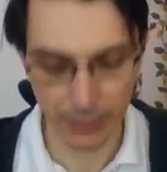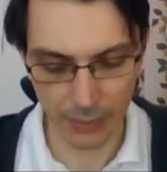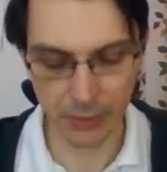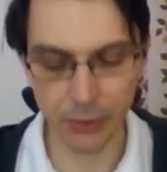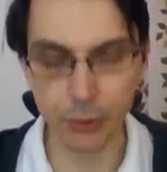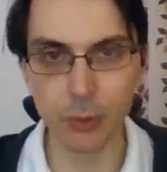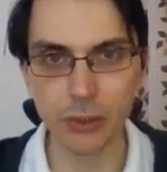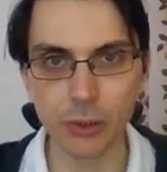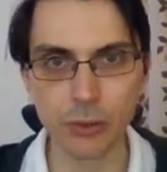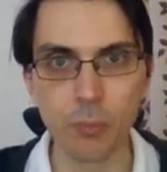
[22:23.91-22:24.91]
and you want
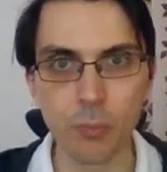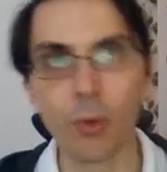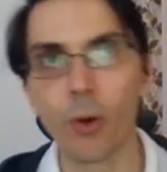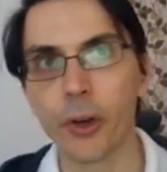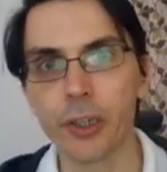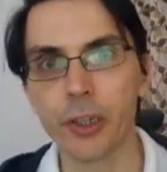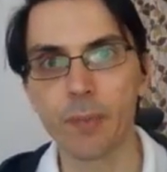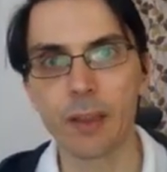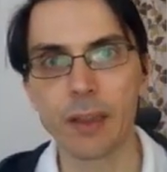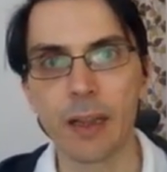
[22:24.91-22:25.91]
to know more
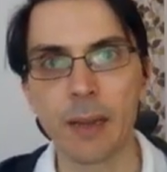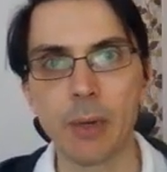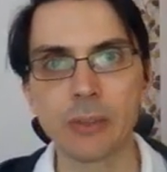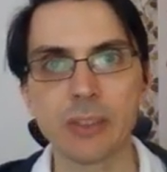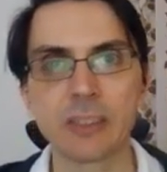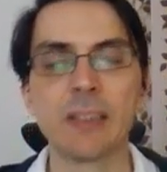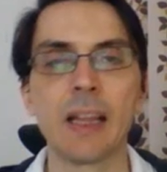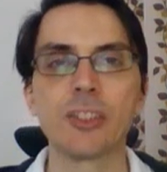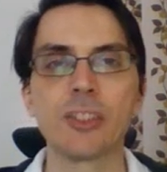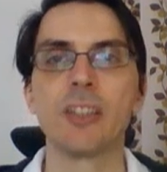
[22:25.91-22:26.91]
about this
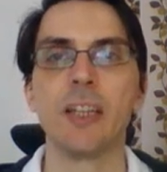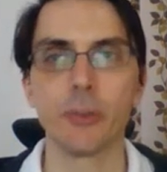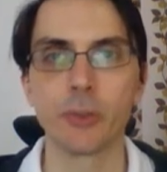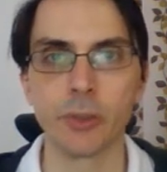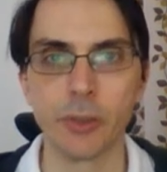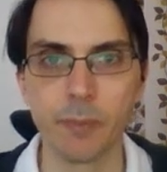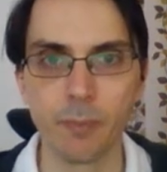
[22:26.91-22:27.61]
large dinosaur.